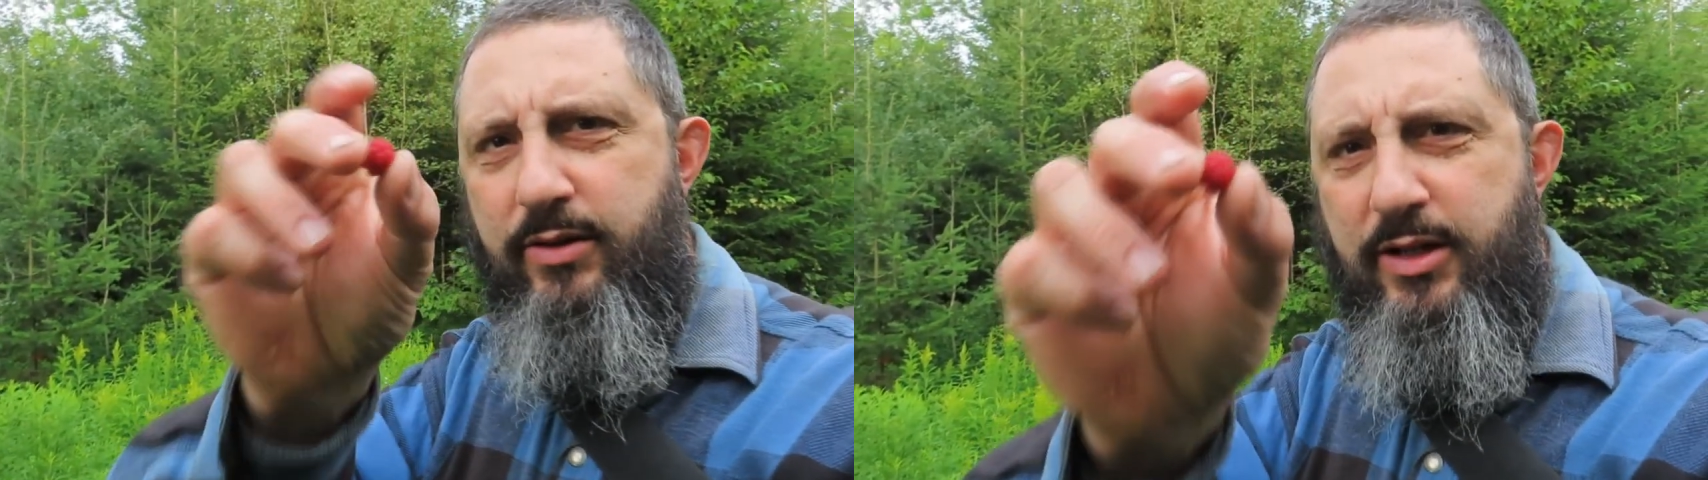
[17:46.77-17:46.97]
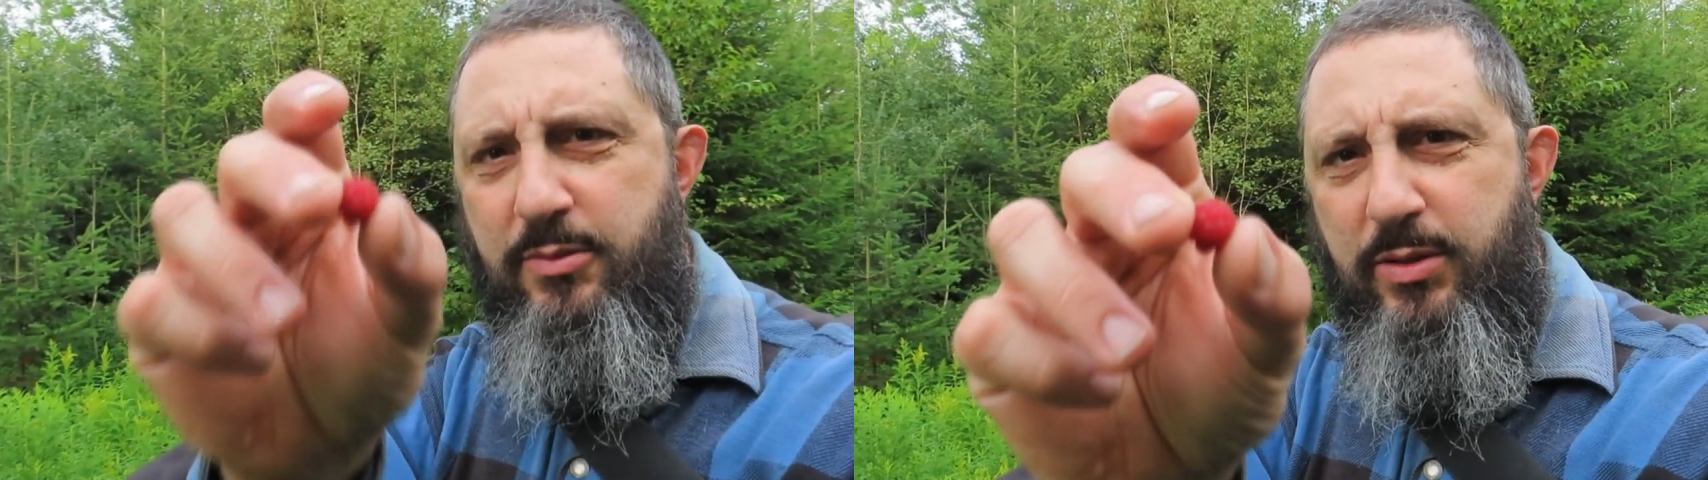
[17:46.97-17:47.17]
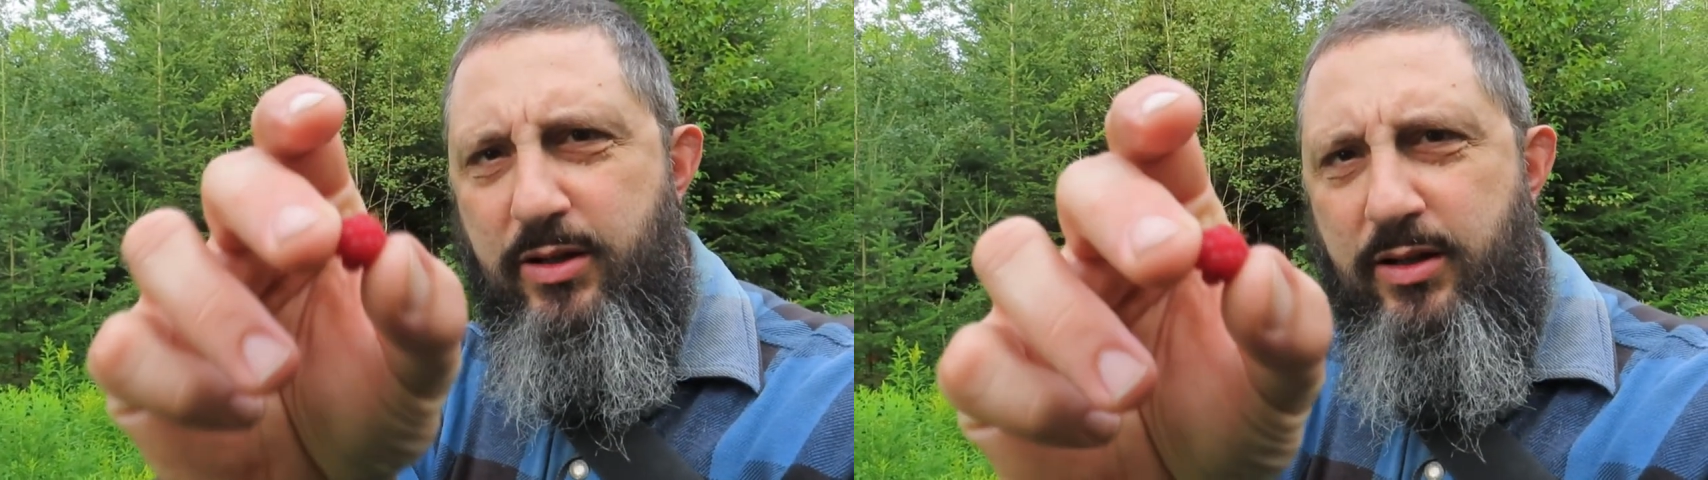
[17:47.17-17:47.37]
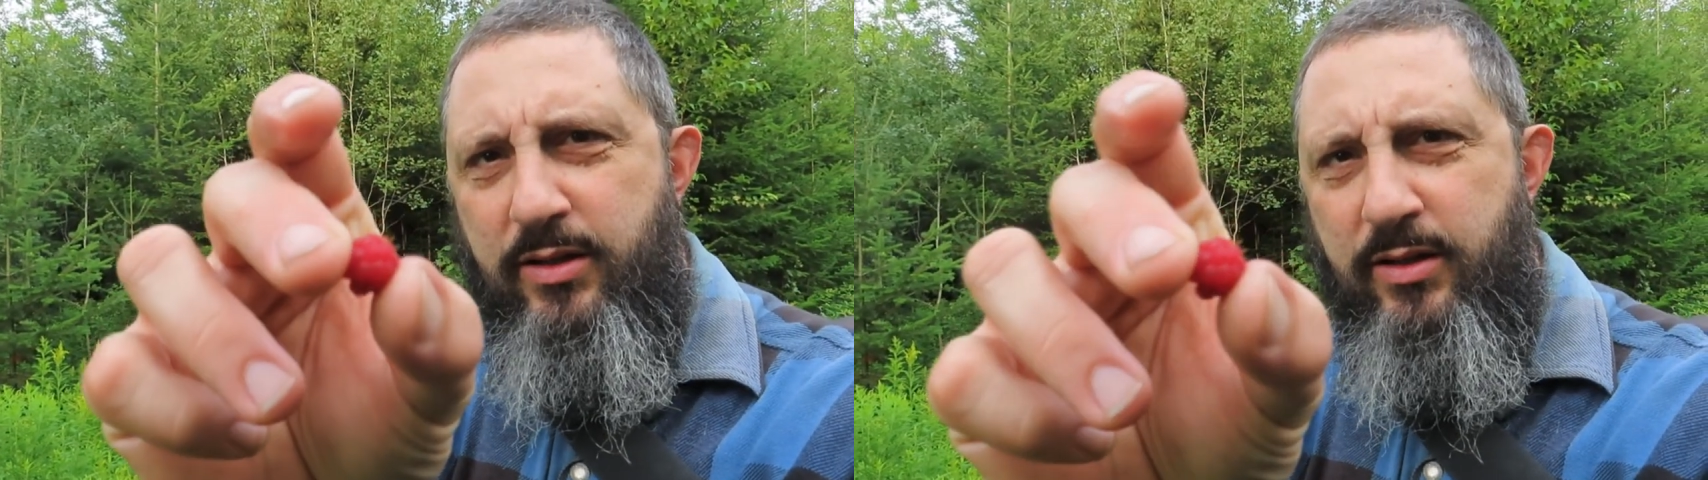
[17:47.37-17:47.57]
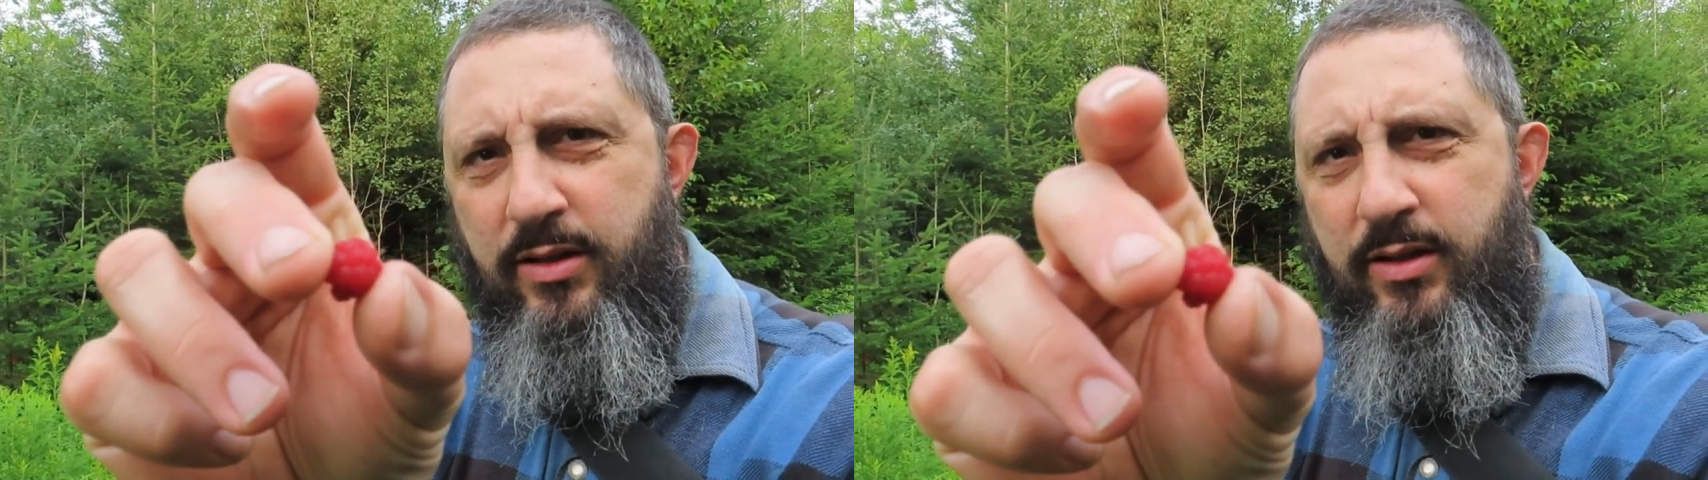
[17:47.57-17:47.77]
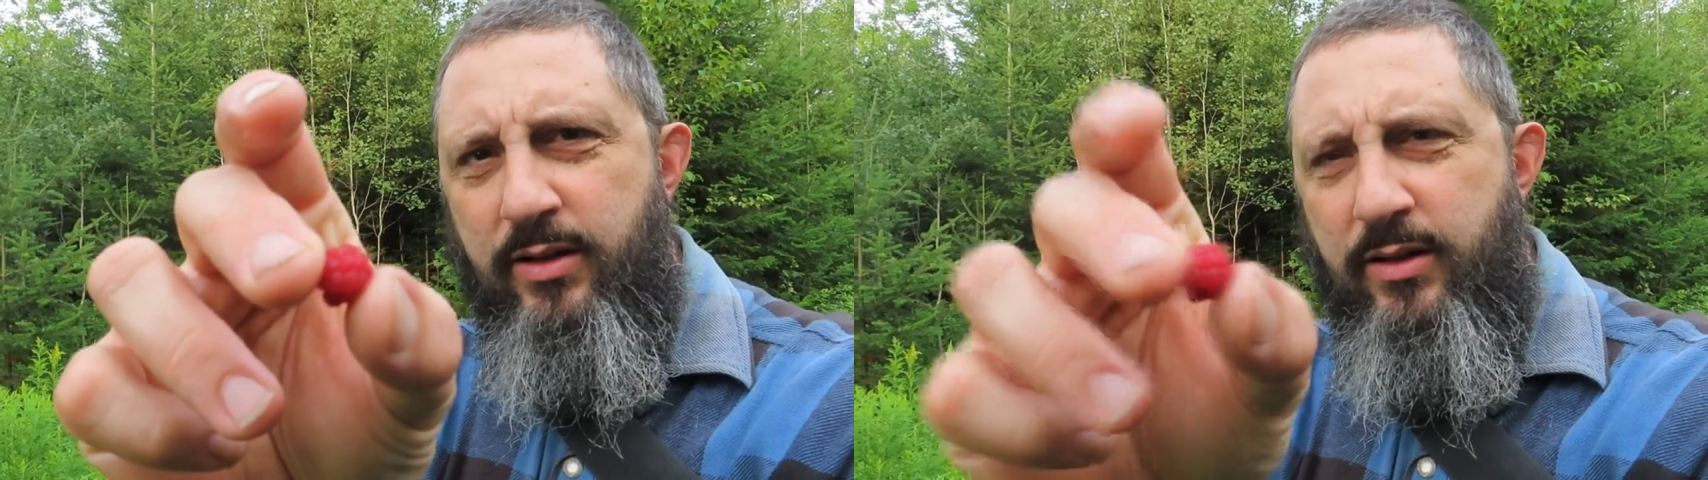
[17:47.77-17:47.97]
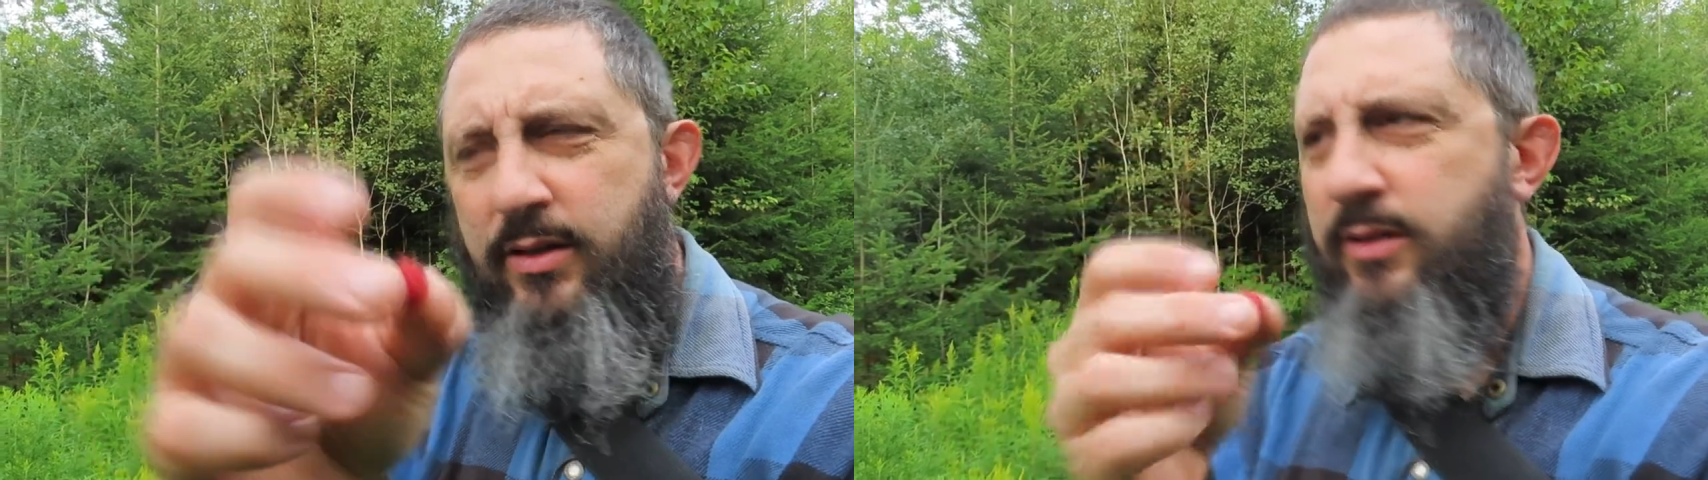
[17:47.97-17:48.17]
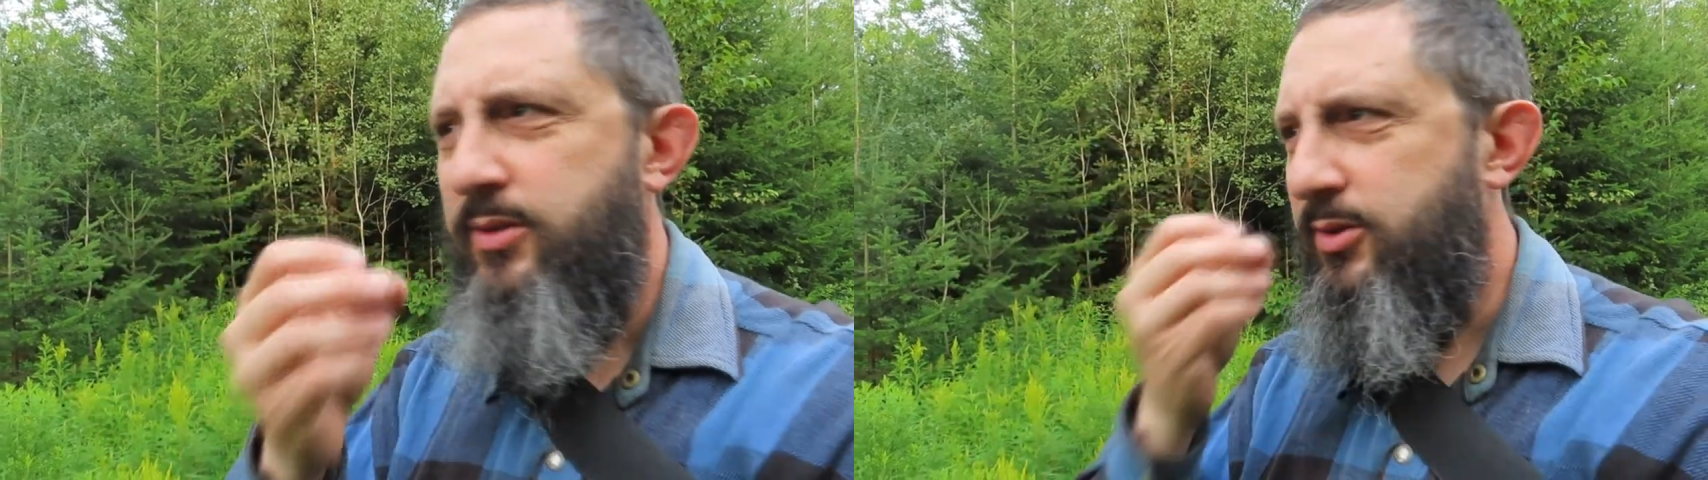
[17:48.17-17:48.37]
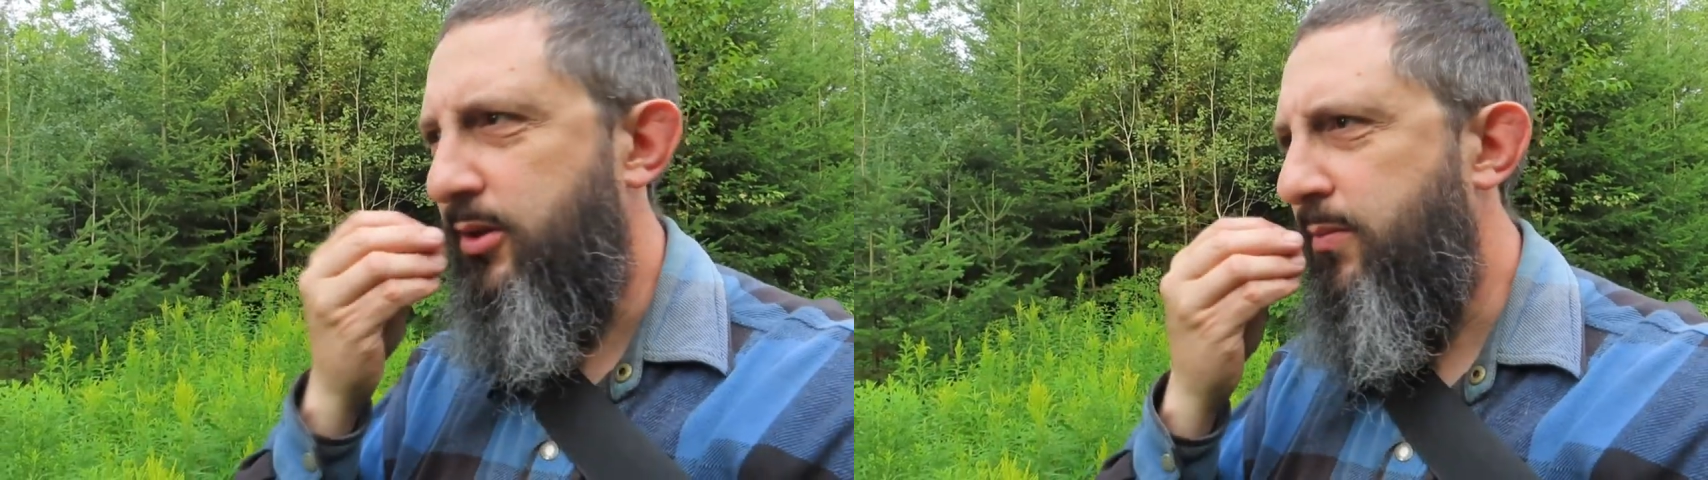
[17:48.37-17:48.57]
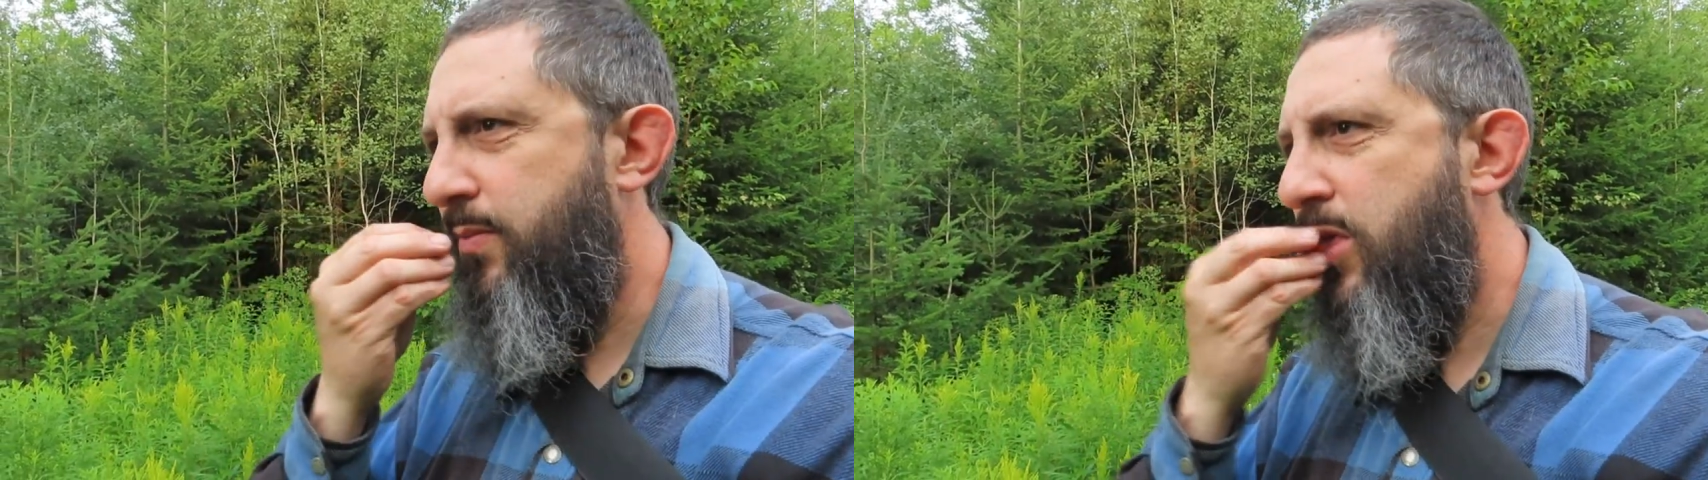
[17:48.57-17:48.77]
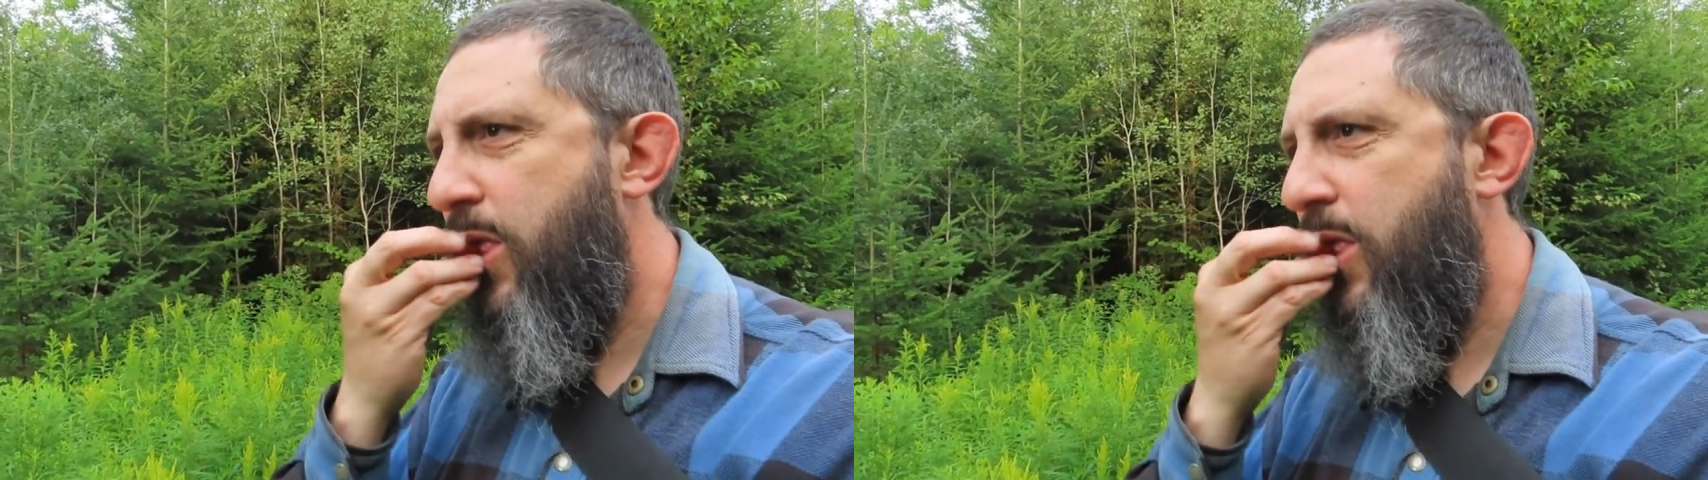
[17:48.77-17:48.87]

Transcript: raspberry. So,